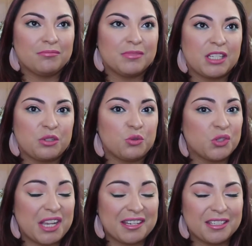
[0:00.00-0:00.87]
Central
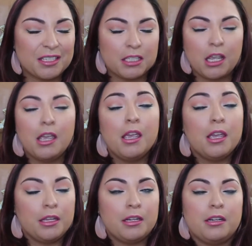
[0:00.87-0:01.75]
Texas
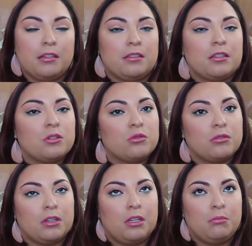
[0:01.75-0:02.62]
and it is
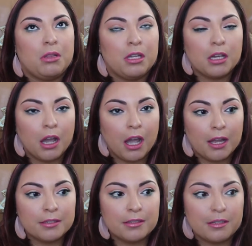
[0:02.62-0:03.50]
extremely
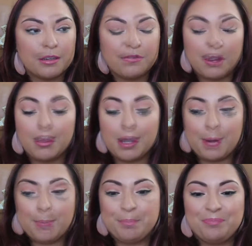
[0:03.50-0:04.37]
hot. And if I were
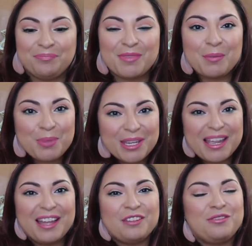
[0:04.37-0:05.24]
to but
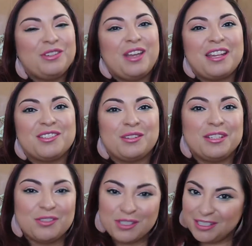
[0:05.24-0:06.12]
yeah, if you guys are
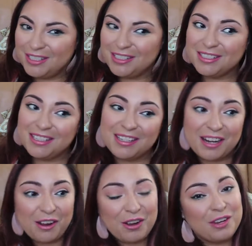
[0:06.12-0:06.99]
interested in seeing
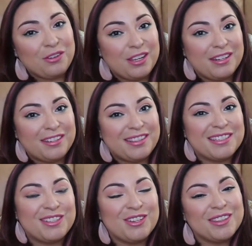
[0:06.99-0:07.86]
how I created
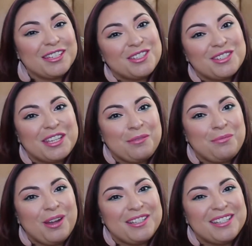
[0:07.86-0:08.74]
this look, then just keep
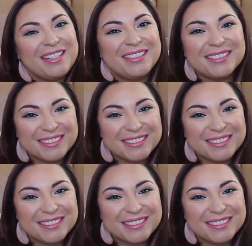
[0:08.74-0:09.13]
watching.